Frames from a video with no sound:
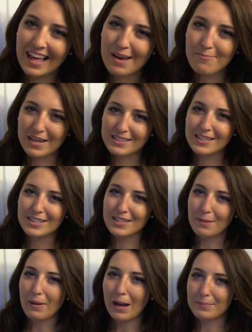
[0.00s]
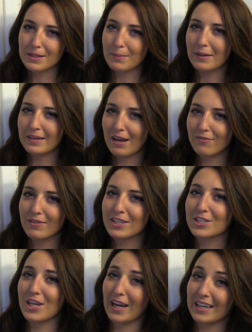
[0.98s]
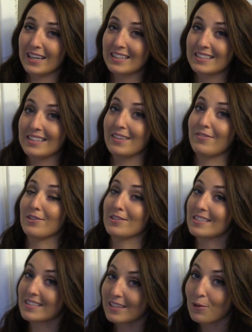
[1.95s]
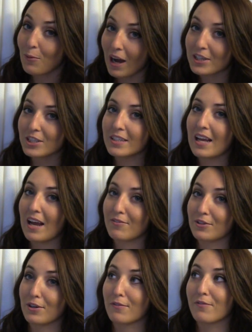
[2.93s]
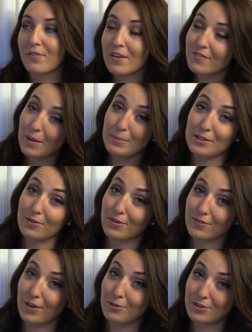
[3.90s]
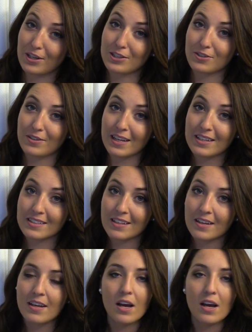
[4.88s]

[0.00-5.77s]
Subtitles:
that message that pops up on Netflix checking in to see if you're still watching after your 5th episode in a row with Stranger Things.